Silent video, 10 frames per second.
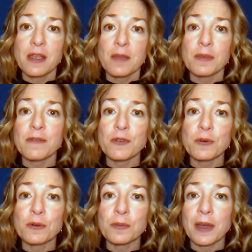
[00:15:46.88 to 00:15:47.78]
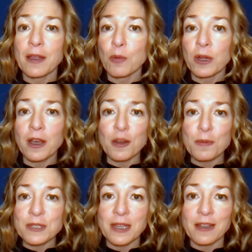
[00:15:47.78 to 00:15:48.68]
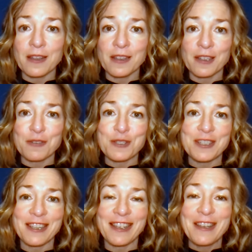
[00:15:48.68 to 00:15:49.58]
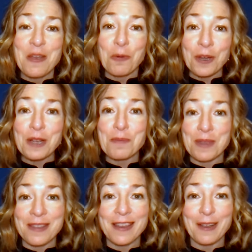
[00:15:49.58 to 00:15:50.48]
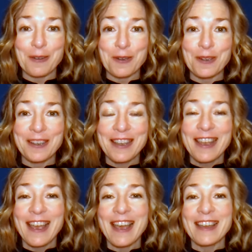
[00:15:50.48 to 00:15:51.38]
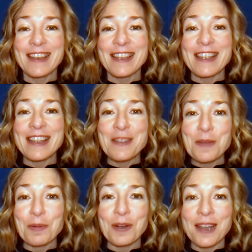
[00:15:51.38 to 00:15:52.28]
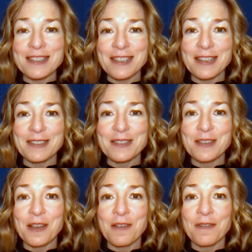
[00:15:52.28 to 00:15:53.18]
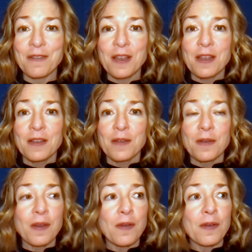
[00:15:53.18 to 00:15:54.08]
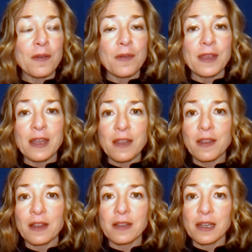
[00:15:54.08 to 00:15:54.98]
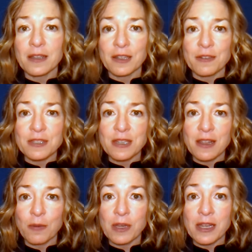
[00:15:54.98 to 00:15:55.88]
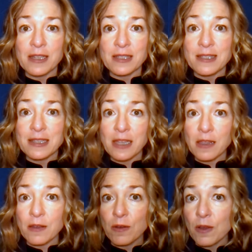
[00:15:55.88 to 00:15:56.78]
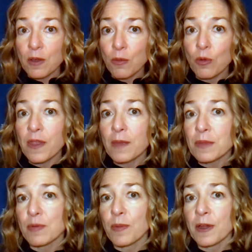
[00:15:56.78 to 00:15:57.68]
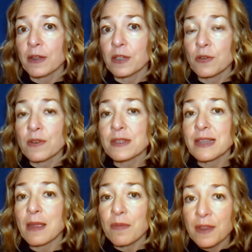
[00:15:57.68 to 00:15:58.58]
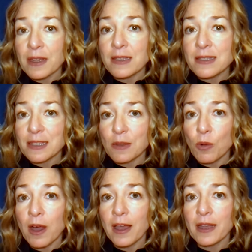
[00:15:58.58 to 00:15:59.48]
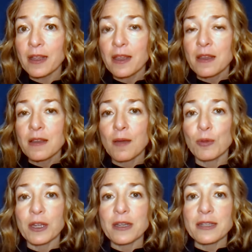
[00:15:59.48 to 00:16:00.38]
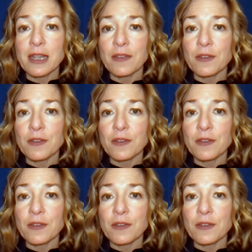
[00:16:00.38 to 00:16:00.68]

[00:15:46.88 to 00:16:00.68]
be fueled by 100% clean electricity. We're going to beat that goal. And in the process of getting the clean electricity that we need as a city, we'll then be prepared to do the same thing citywide. And we're going to take those